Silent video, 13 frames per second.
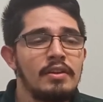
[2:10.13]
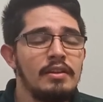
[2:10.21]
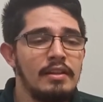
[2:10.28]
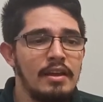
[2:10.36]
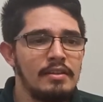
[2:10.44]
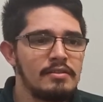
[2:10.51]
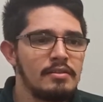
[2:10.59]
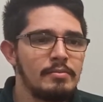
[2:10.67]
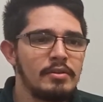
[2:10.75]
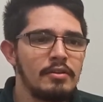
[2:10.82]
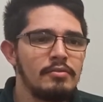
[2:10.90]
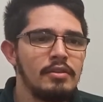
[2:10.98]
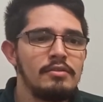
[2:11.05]
he lets the
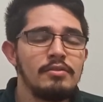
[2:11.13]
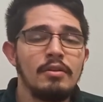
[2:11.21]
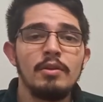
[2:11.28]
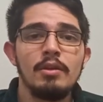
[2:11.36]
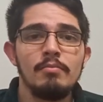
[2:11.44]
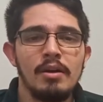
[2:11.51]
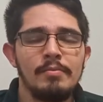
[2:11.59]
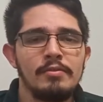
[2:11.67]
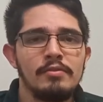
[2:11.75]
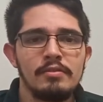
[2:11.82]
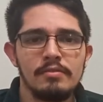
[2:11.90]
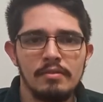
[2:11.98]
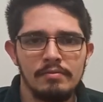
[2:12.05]
barracuda join him up to
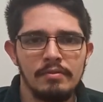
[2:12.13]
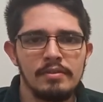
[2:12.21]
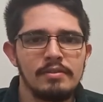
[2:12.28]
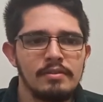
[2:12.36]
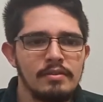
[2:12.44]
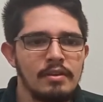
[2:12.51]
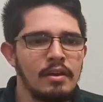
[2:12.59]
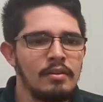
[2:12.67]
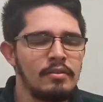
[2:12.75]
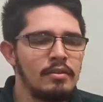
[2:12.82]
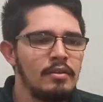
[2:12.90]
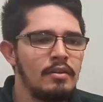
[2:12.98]
the surface. And